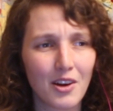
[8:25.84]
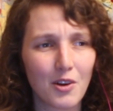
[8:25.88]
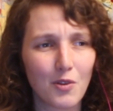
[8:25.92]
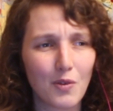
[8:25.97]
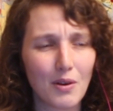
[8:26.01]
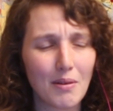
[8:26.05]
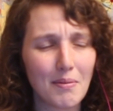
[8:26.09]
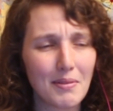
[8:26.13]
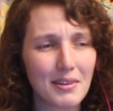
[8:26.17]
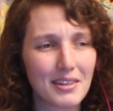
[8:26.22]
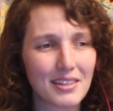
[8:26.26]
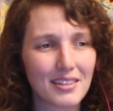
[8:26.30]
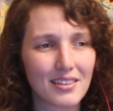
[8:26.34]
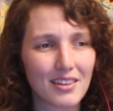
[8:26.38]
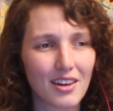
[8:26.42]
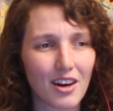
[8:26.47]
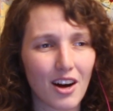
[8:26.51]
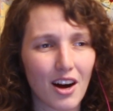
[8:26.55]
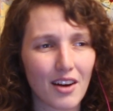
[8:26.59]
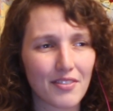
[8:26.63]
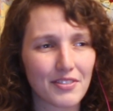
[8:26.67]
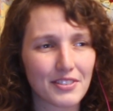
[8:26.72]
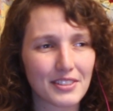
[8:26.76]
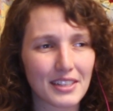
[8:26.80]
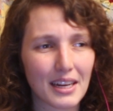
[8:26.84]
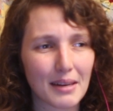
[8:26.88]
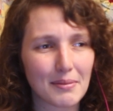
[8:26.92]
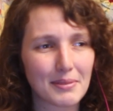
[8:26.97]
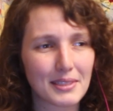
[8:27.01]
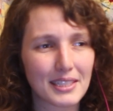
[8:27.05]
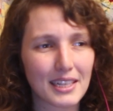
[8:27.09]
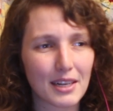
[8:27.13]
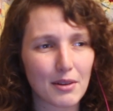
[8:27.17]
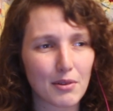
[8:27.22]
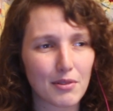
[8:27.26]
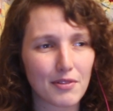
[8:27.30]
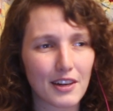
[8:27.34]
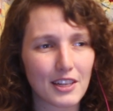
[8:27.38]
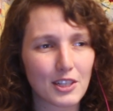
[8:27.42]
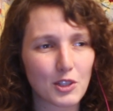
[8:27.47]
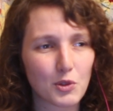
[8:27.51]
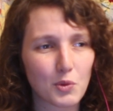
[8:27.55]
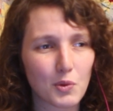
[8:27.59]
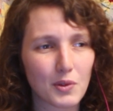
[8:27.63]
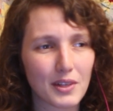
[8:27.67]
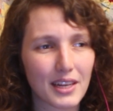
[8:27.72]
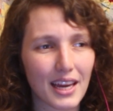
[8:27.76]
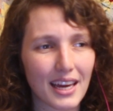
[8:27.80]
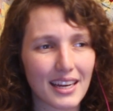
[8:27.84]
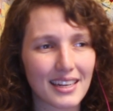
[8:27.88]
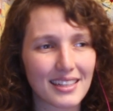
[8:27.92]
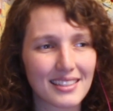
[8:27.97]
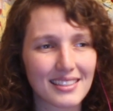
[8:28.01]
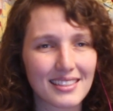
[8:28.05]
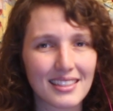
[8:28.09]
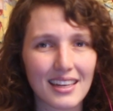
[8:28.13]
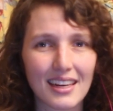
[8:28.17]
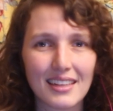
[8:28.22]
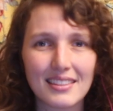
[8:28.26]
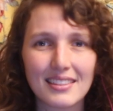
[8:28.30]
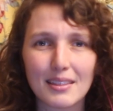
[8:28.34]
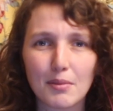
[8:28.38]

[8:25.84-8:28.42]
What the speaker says: women oftentimes to get revenge will get inside